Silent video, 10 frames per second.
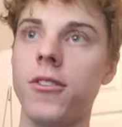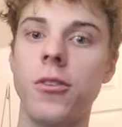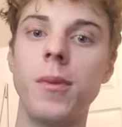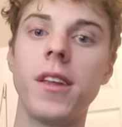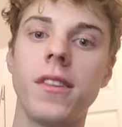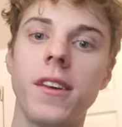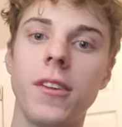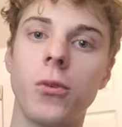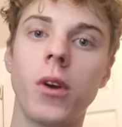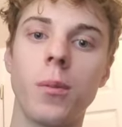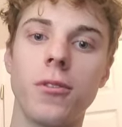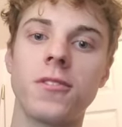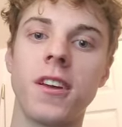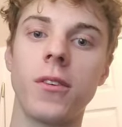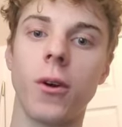To meet the
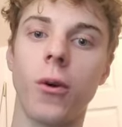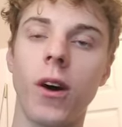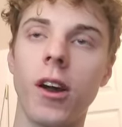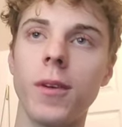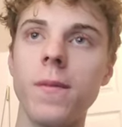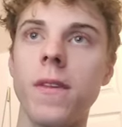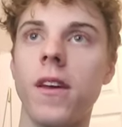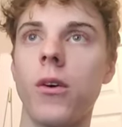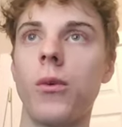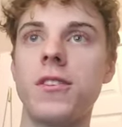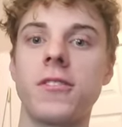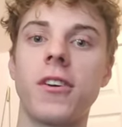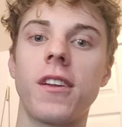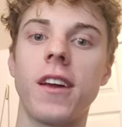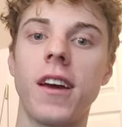20% requirement, we
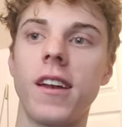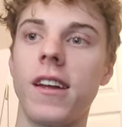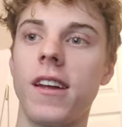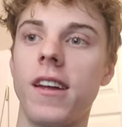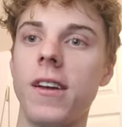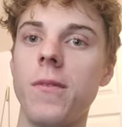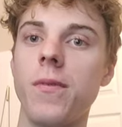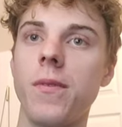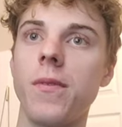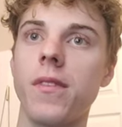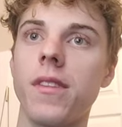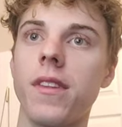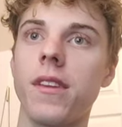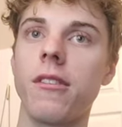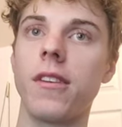started at a
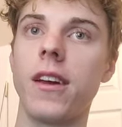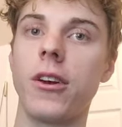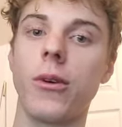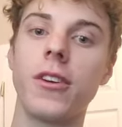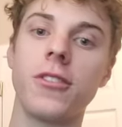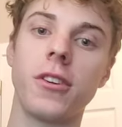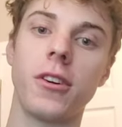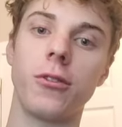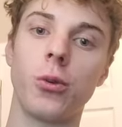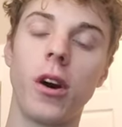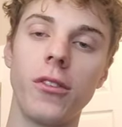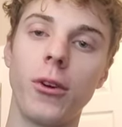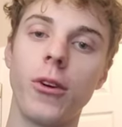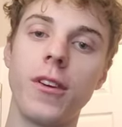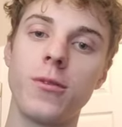iteration of 12
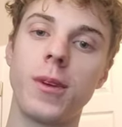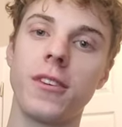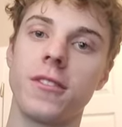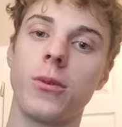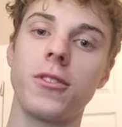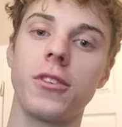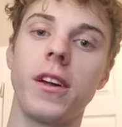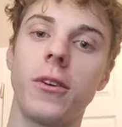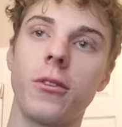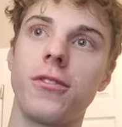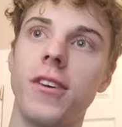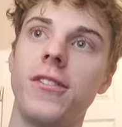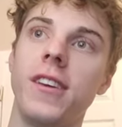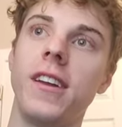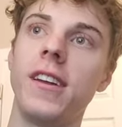degrees because the original angle was
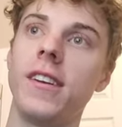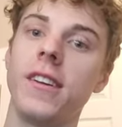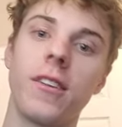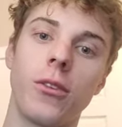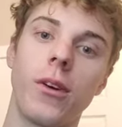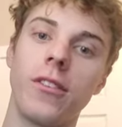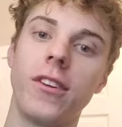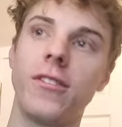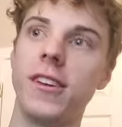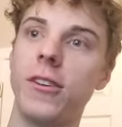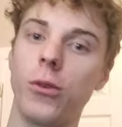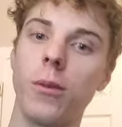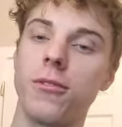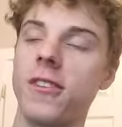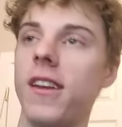15 3 out of 15,
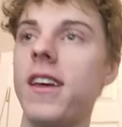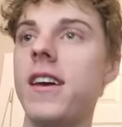20%.